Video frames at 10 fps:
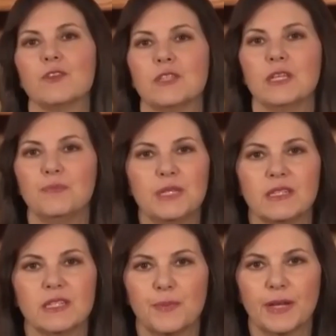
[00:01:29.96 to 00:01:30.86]
you seen
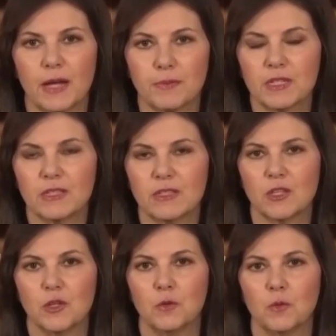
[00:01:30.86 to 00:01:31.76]
business pick up since
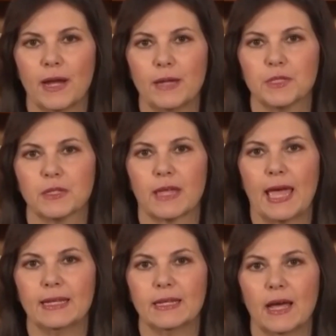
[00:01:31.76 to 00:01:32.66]
you were able to
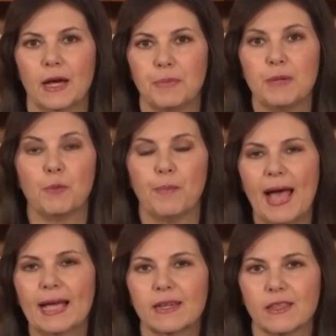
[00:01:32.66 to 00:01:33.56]
get uh, people
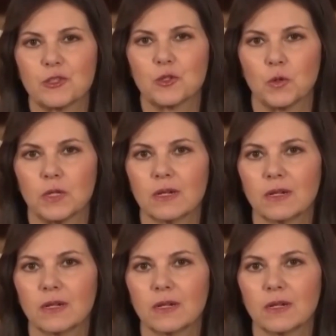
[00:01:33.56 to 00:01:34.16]
back into the store?